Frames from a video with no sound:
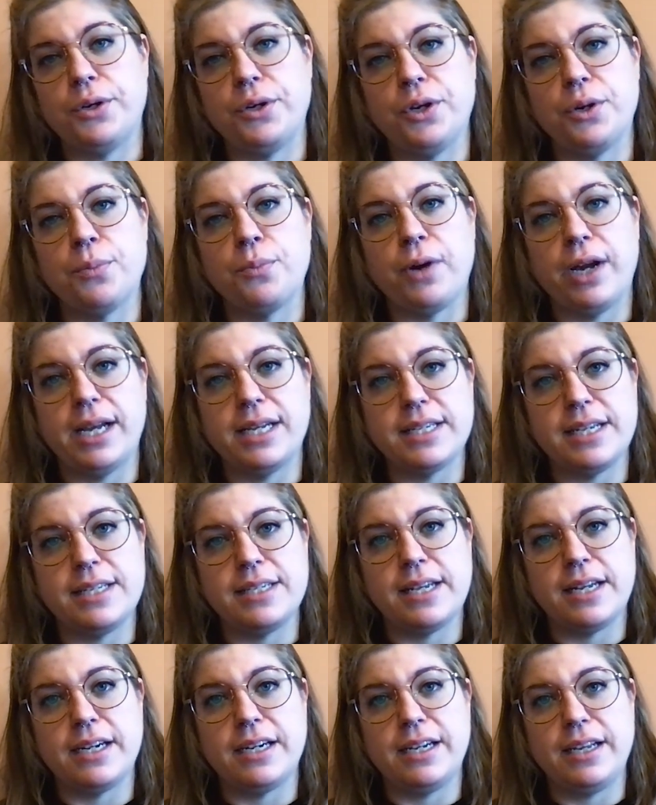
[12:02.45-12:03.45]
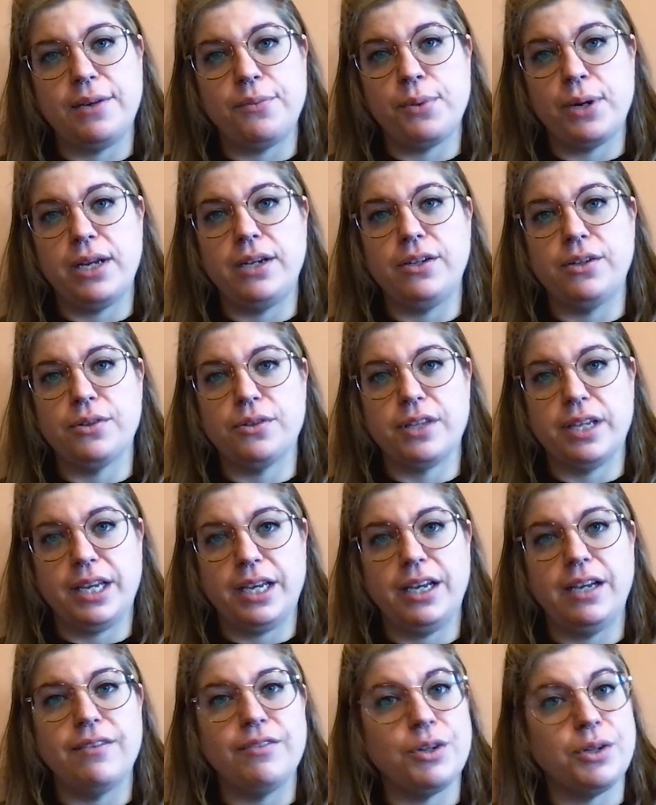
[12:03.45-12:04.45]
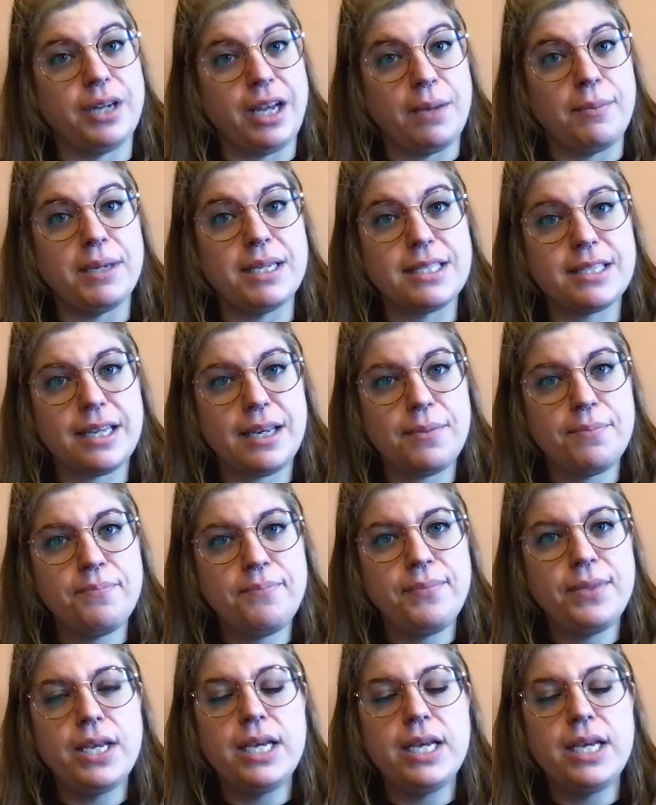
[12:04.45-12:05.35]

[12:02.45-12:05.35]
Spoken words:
your brand identity when you're thinking of your naming scheme.